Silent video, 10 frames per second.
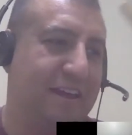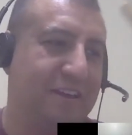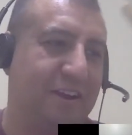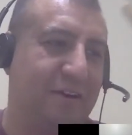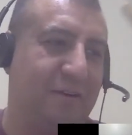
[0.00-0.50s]

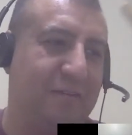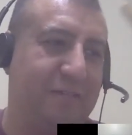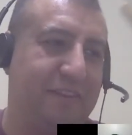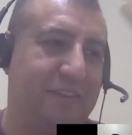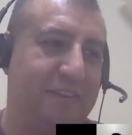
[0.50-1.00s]
You know,
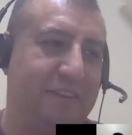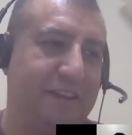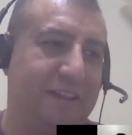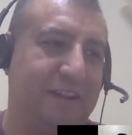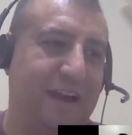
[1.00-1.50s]

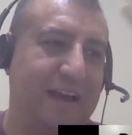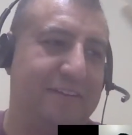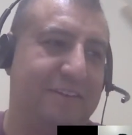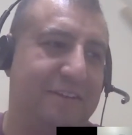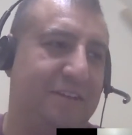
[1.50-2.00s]
the guy
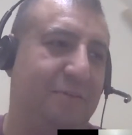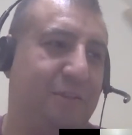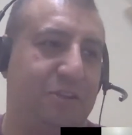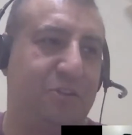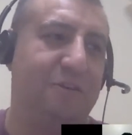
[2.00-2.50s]
is continually
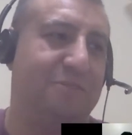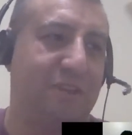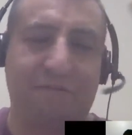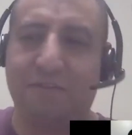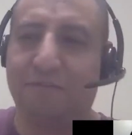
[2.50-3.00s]
shooting himself in